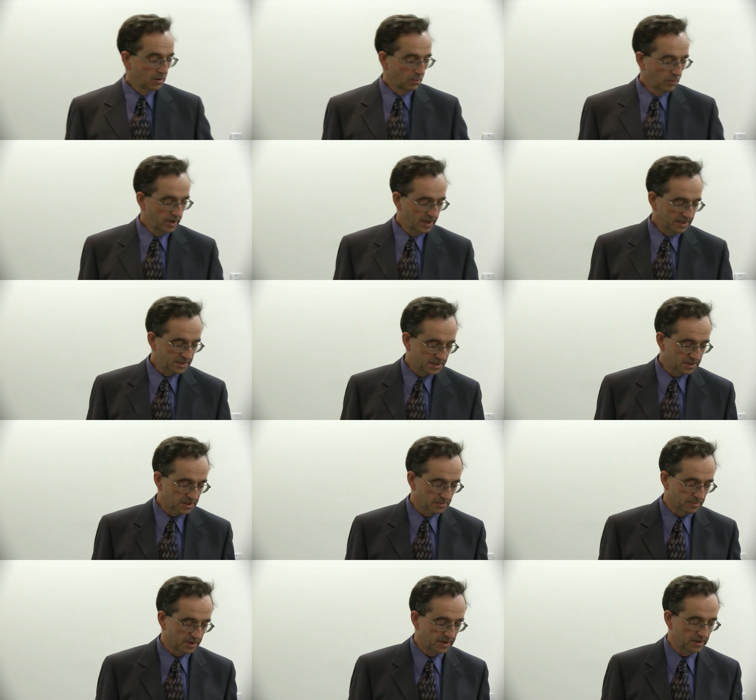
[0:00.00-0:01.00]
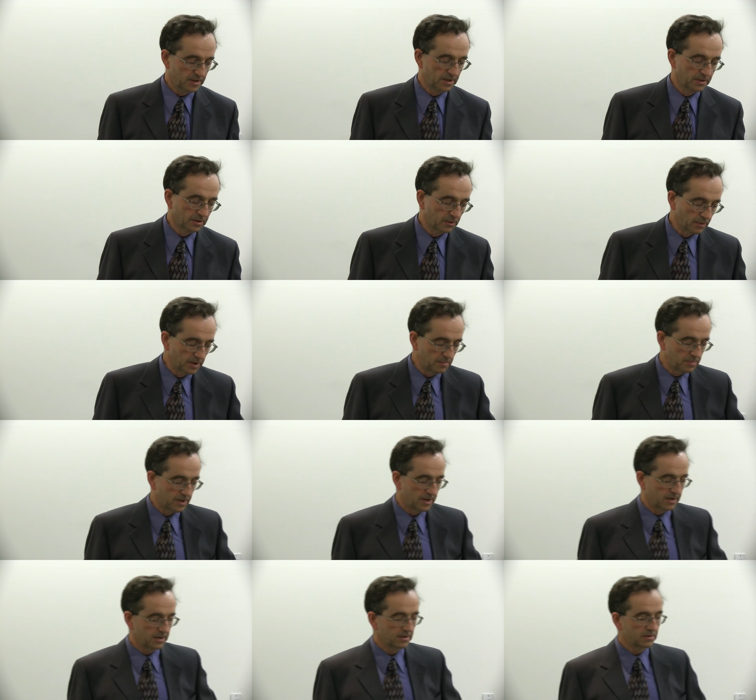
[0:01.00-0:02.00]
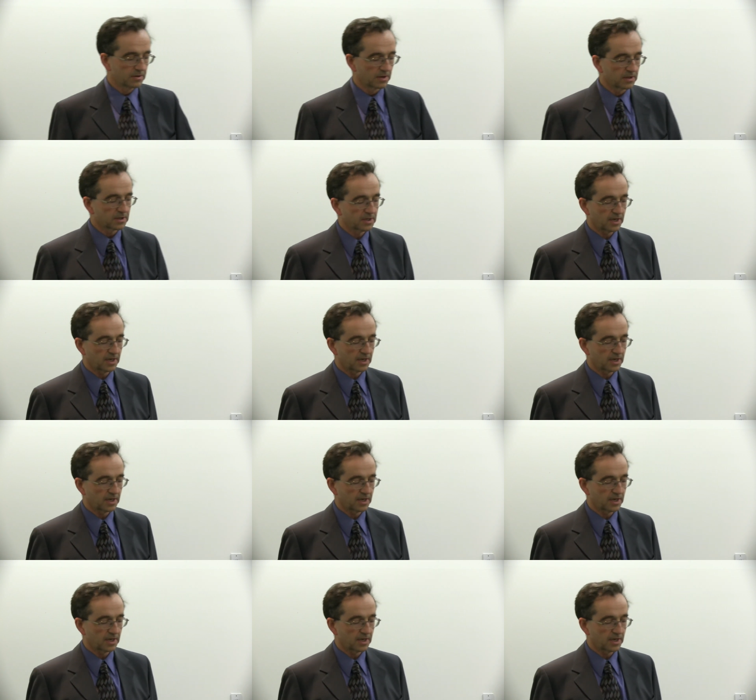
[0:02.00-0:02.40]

we anticipate in the Green Party that